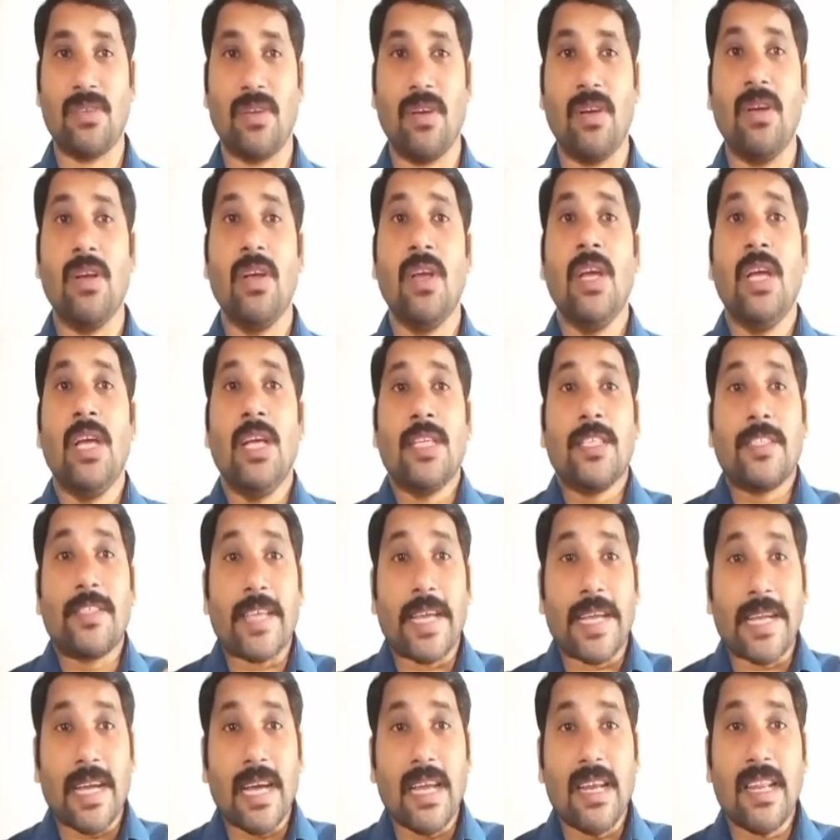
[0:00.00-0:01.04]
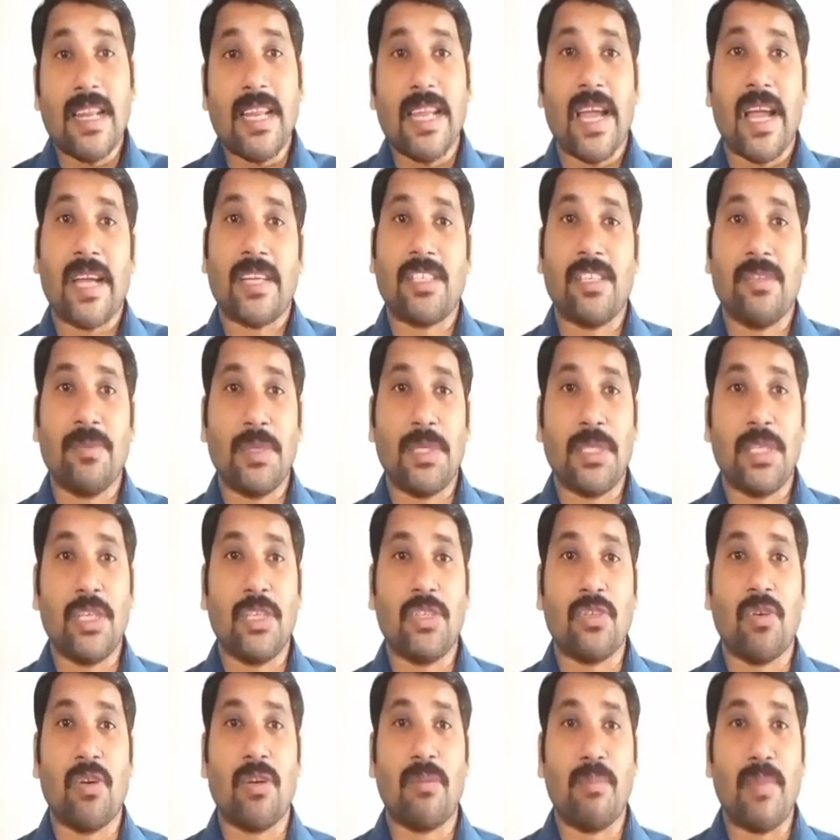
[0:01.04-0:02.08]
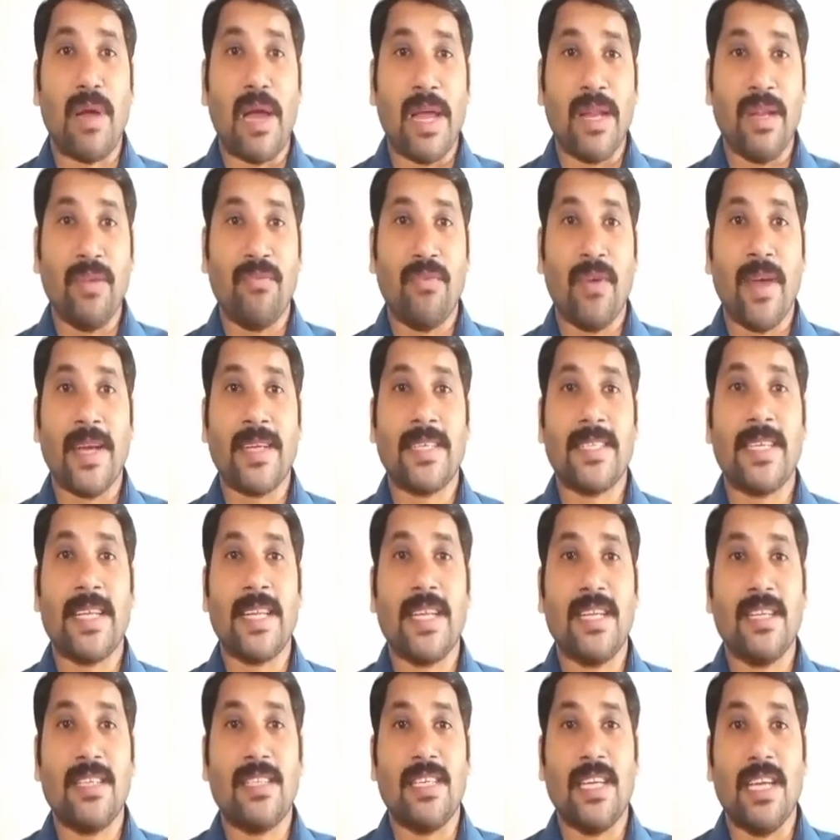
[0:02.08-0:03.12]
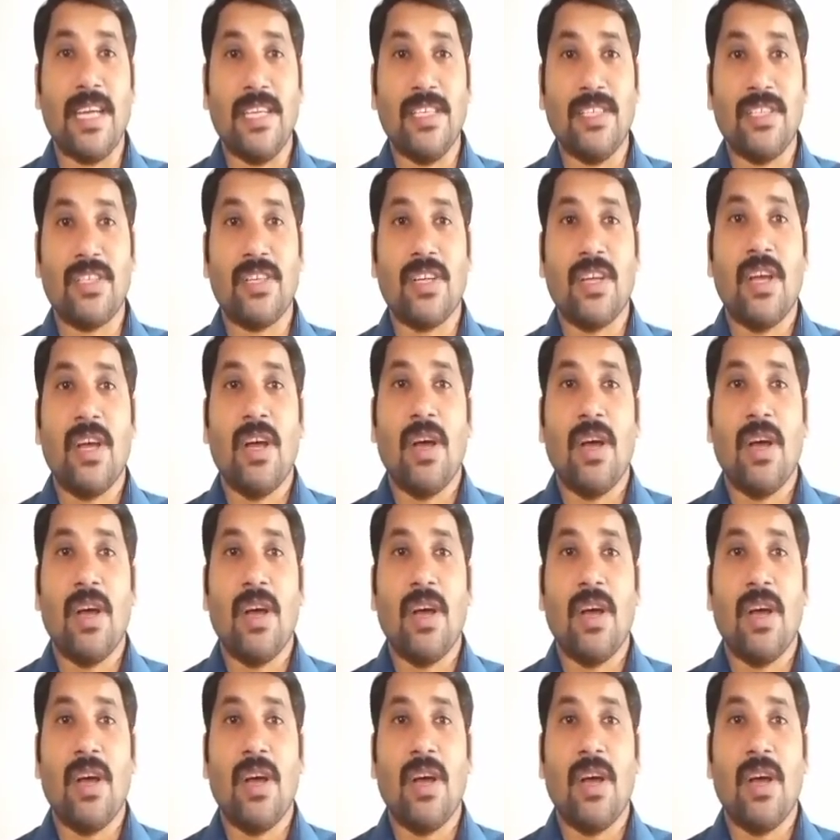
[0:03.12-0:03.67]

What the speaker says: So secondary activities or manufacturing change